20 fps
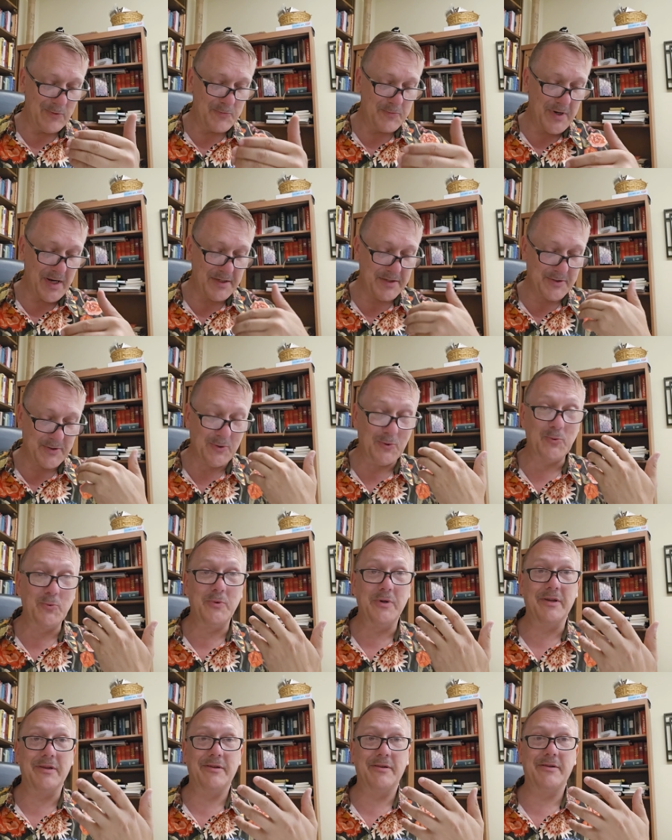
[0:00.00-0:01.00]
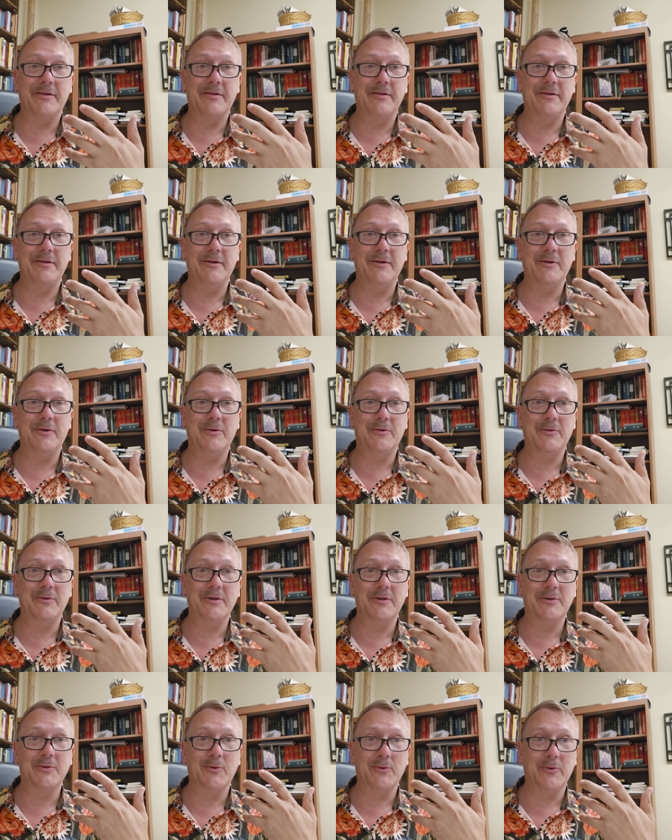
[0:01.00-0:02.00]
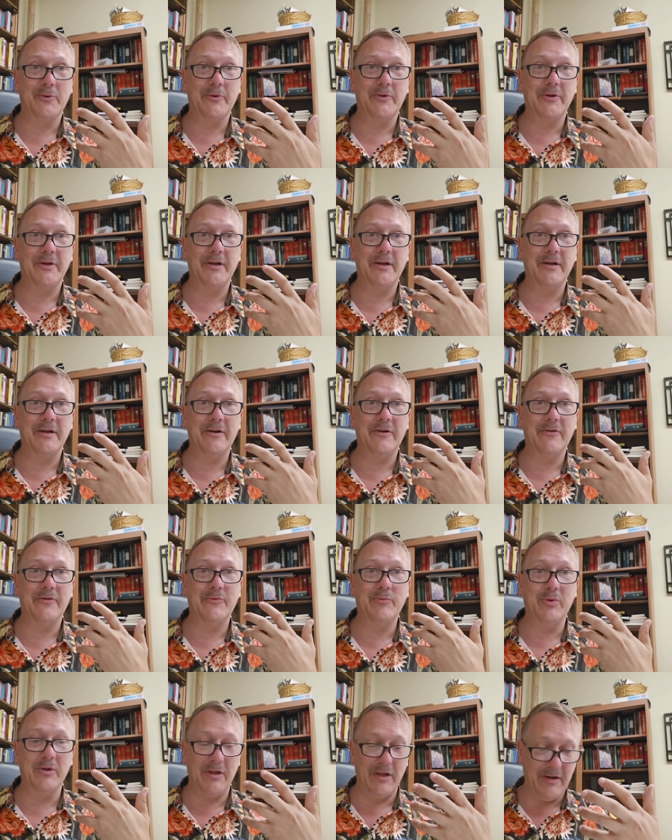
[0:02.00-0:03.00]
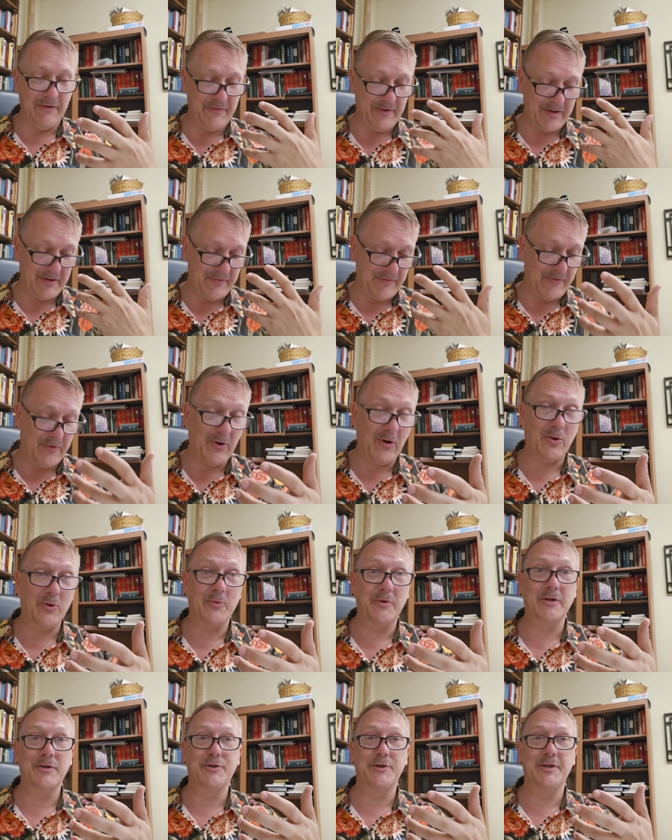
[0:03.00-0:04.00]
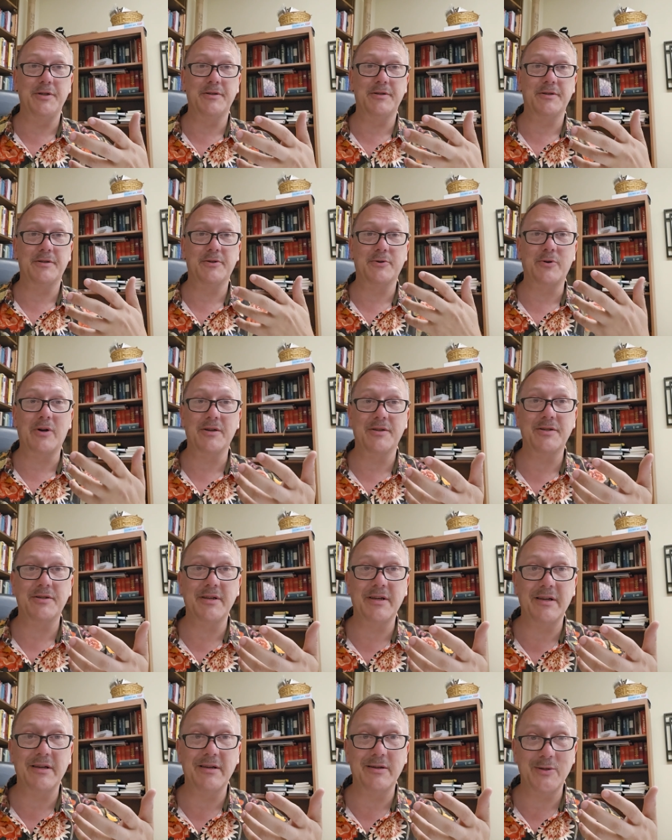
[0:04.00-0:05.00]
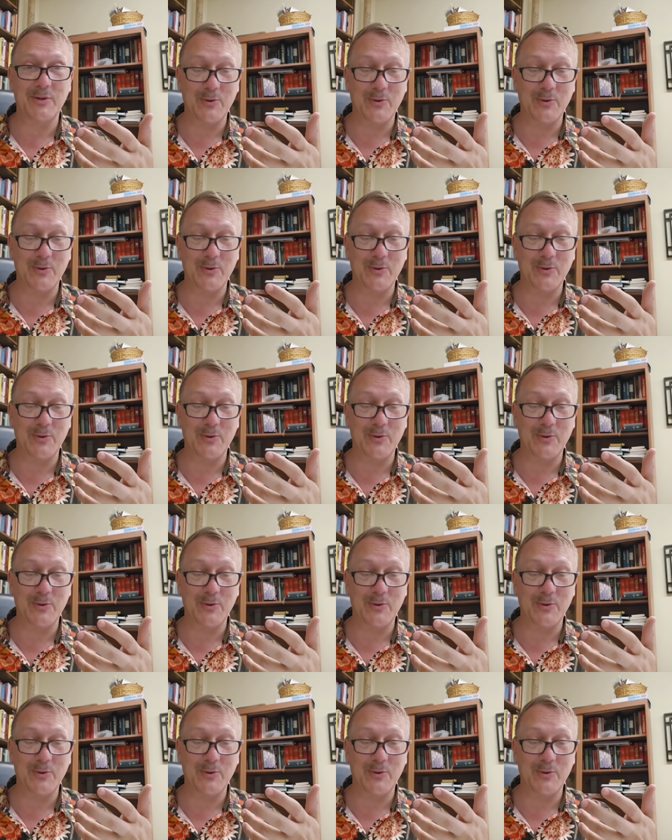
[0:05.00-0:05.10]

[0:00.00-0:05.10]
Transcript: wrestle with, you know, this whole thing of believing and following Jesus, trusting in